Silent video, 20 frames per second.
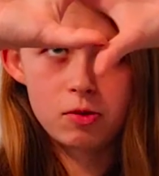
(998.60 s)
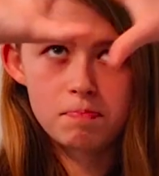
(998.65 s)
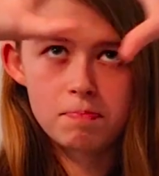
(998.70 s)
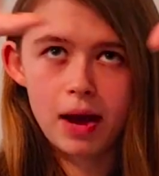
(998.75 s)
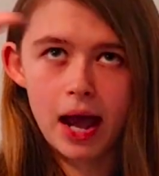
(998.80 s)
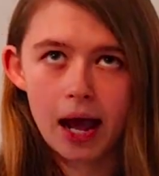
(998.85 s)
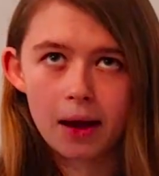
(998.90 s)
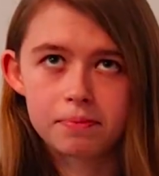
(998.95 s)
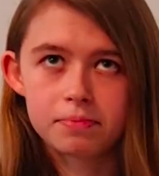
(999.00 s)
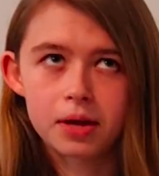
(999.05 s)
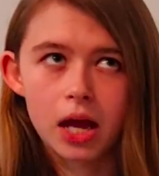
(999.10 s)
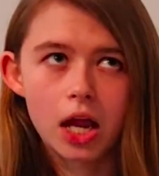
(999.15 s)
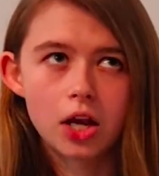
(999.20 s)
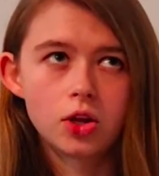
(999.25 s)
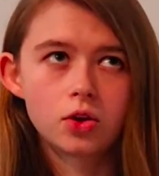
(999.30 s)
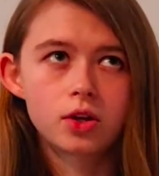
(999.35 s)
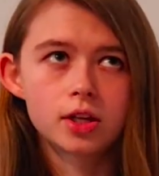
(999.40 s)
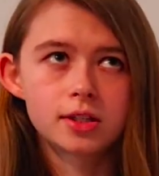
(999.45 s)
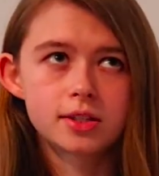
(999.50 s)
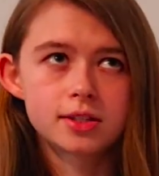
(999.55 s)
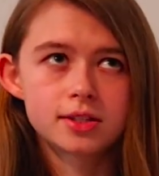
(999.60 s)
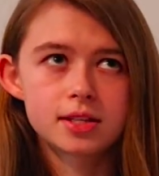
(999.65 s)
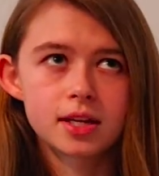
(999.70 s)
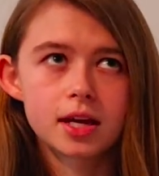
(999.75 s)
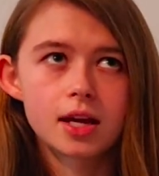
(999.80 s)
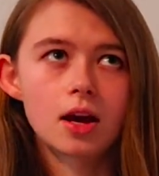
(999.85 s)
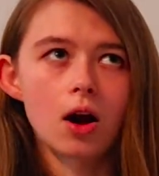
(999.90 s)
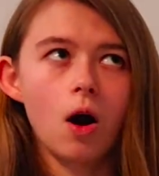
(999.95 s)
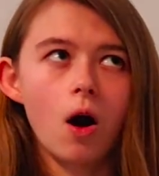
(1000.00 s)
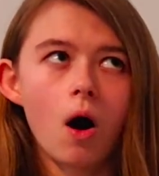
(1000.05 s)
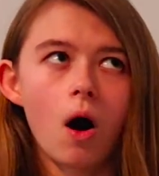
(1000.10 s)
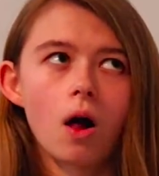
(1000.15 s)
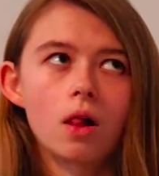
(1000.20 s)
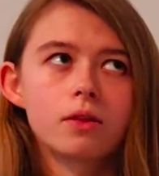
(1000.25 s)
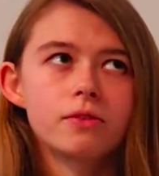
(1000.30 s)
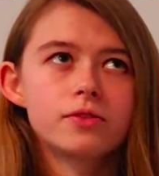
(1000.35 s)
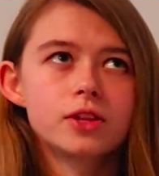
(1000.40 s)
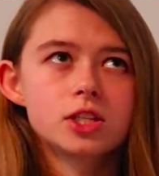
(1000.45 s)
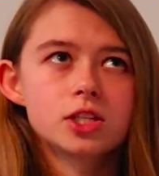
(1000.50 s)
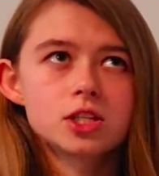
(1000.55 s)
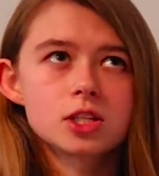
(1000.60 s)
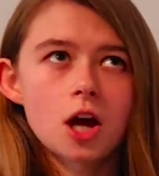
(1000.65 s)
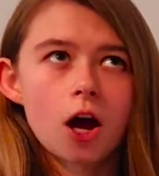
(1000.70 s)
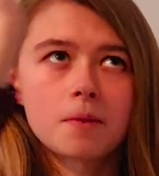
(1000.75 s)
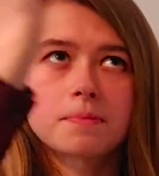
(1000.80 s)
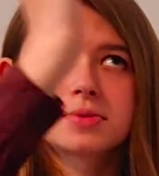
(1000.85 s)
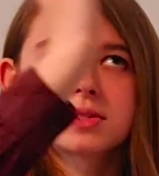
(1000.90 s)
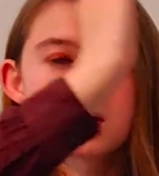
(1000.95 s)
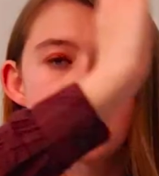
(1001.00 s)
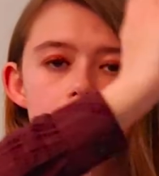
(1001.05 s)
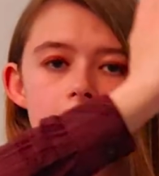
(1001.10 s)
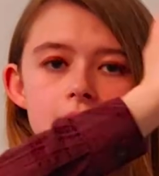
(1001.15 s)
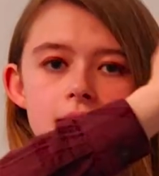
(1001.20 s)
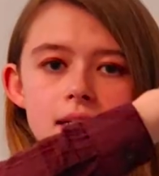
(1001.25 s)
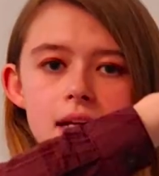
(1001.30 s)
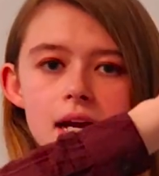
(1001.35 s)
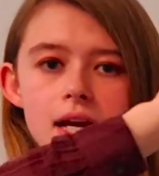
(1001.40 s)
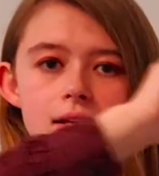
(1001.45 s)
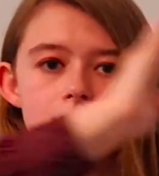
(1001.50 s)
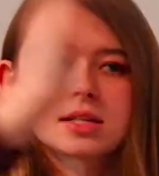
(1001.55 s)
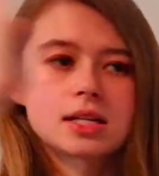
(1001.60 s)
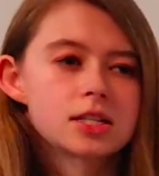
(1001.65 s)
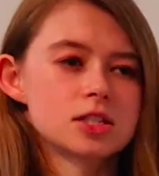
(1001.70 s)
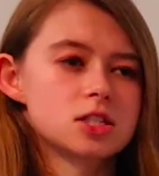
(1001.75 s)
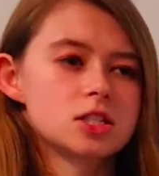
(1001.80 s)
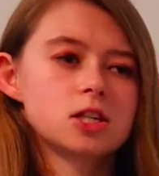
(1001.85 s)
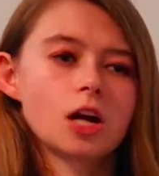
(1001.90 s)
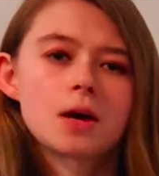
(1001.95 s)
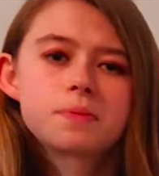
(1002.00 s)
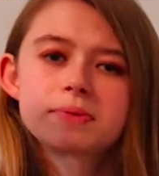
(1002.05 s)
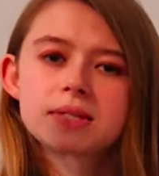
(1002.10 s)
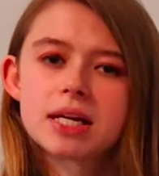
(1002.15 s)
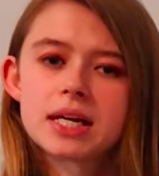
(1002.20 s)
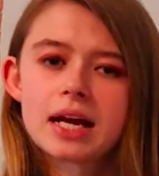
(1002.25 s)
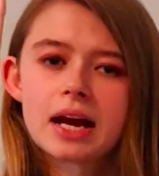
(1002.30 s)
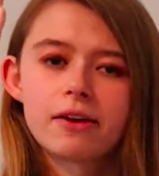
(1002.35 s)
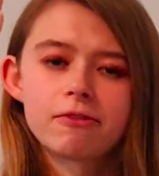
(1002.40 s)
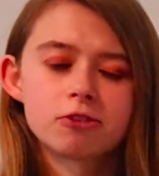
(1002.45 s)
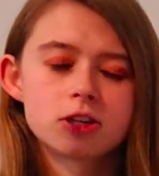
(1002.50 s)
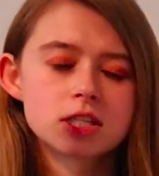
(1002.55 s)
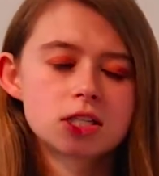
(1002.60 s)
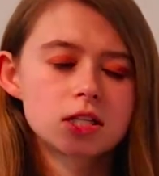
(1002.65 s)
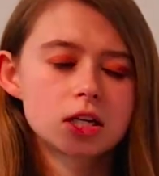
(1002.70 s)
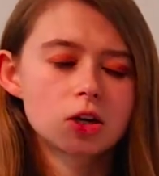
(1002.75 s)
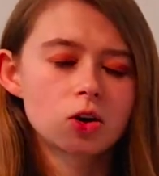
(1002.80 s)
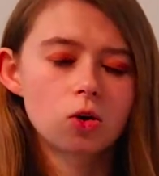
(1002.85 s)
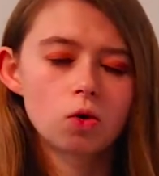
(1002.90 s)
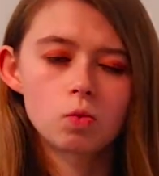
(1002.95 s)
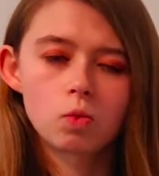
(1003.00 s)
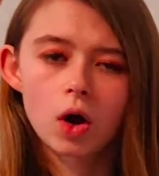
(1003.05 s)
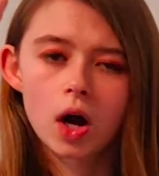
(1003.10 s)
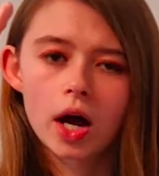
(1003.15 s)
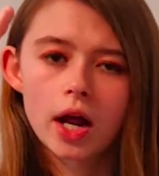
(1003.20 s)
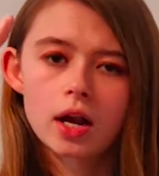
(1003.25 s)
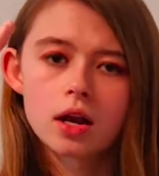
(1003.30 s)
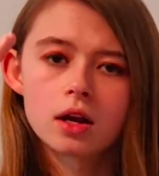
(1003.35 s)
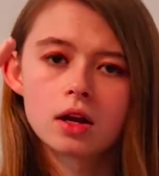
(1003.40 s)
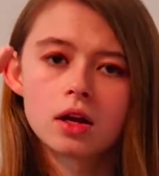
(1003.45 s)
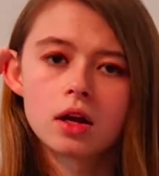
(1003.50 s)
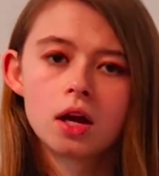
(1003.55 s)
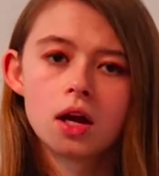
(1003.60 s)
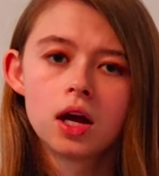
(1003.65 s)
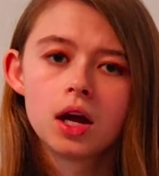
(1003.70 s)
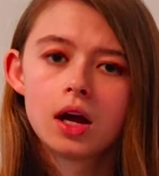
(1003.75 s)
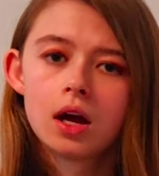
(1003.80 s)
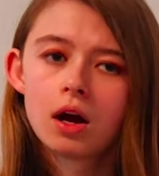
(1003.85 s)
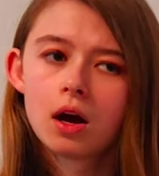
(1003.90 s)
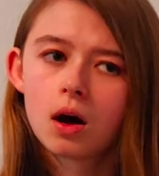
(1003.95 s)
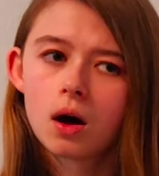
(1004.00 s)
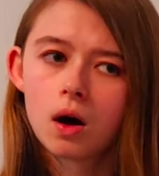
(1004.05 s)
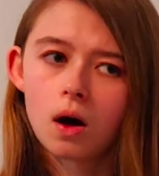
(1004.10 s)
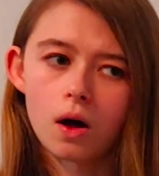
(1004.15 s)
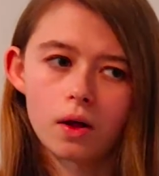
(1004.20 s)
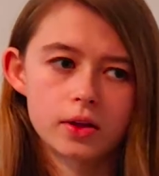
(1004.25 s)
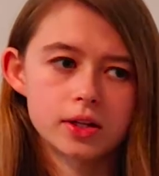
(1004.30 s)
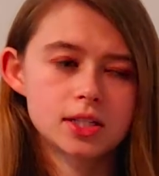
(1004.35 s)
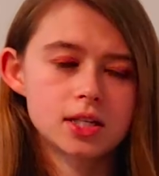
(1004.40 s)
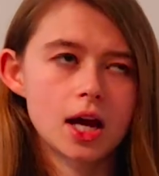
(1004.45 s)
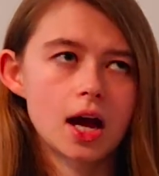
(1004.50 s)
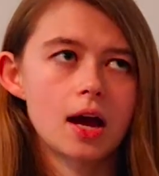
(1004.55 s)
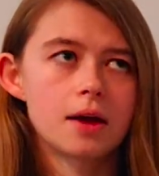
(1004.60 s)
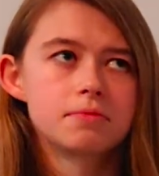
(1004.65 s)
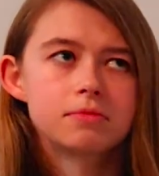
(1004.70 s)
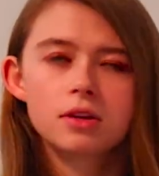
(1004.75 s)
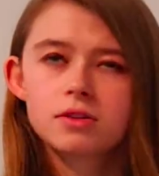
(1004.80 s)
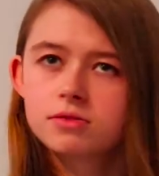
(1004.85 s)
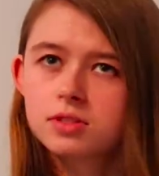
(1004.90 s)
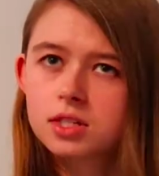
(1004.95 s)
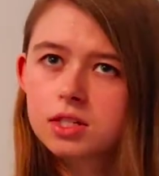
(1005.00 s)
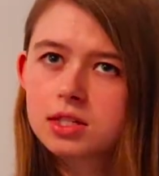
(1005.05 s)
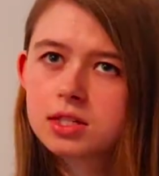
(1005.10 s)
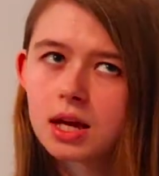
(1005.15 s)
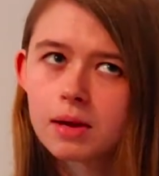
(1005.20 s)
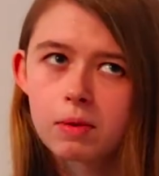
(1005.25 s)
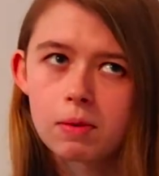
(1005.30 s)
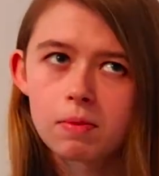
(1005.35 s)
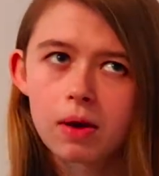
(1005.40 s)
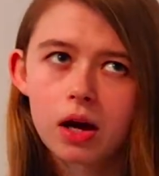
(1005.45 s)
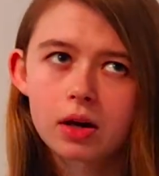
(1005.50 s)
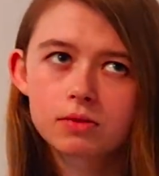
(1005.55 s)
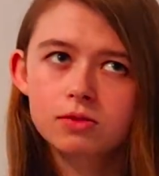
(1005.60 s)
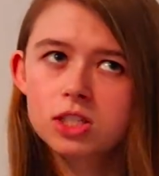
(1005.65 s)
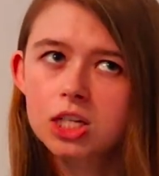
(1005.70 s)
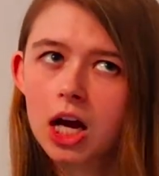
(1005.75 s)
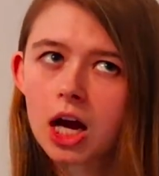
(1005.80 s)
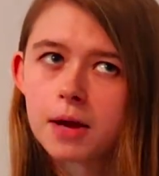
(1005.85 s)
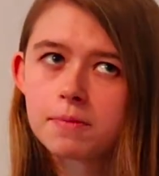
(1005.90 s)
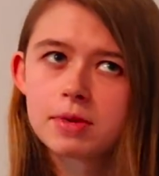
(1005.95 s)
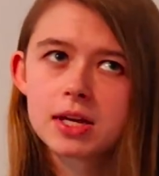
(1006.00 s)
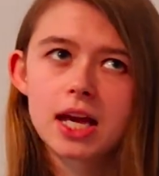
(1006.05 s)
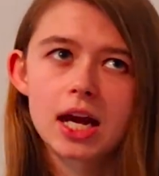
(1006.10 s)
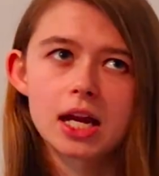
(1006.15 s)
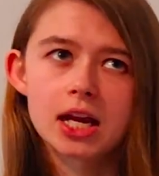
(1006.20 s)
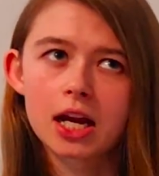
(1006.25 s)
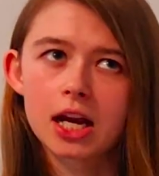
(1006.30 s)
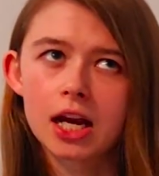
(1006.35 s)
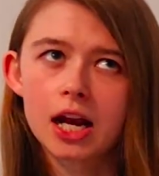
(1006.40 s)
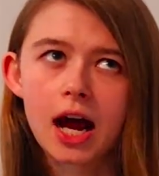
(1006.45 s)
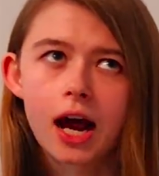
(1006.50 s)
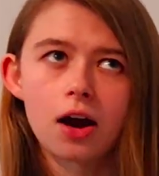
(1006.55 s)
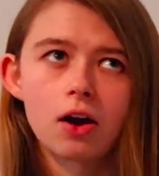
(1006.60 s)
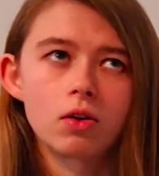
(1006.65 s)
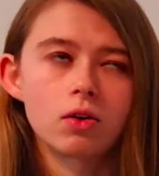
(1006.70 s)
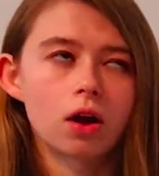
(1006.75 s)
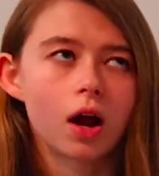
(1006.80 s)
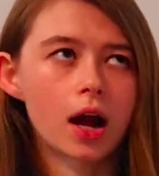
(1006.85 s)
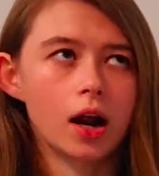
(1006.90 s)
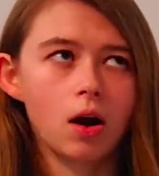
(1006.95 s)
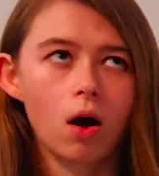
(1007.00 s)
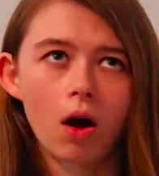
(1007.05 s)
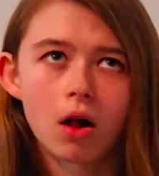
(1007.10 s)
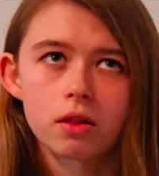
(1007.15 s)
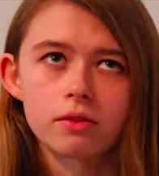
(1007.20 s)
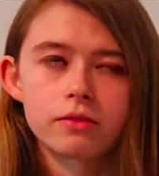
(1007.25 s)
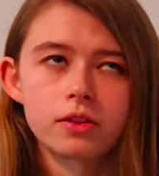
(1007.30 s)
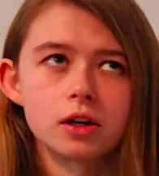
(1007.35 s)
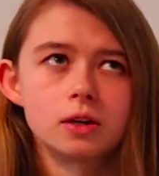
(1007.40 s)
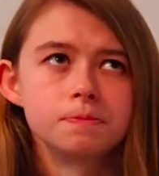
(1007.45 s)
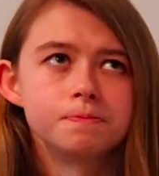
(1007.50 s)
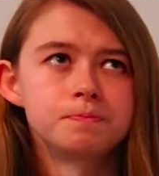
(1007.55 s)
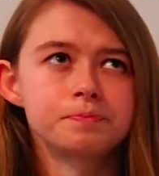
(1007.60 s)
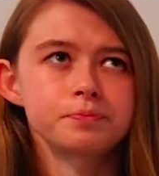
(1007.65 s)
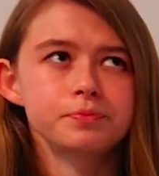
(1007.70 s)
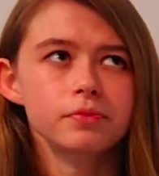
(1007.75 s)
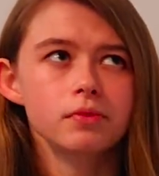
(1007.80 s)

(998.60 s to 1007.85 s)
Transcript: a map, and you can see all of the stops that it takes. It stops at every single one all the time, gives the same amount of time to get in and out at all of them.